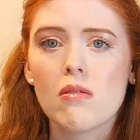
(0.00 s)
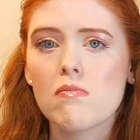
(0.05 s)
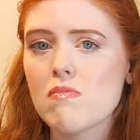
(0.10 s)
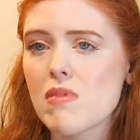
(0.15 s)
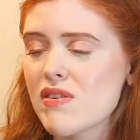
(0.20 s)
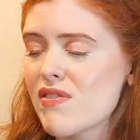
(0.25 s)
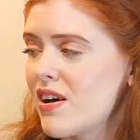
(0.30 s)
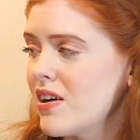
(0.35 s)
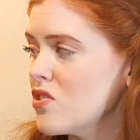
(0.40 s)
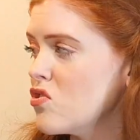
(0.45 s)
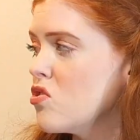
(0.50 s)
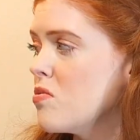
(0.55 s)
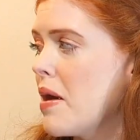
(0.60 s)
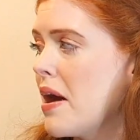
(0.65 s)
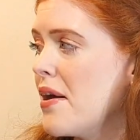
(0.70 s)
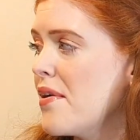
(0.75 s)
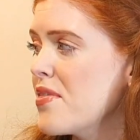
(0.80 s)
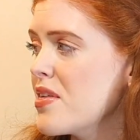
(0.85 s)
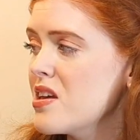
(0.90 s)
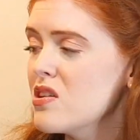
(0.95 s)
my Phals seem
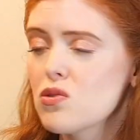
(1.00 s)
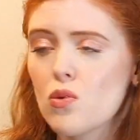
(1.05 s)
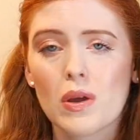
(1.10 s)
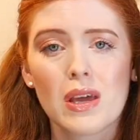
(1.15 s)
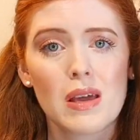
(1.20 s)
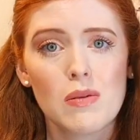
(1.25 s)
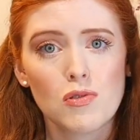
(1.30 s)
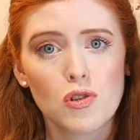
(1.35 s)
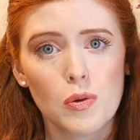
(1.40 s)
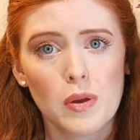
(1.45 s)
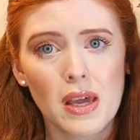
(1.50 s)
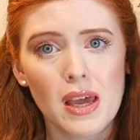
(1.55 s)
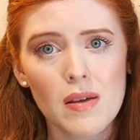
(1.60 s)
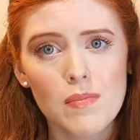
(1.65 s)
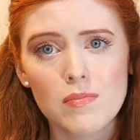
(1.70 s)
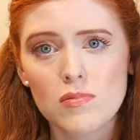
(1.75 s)
healthy, so I keep doing it.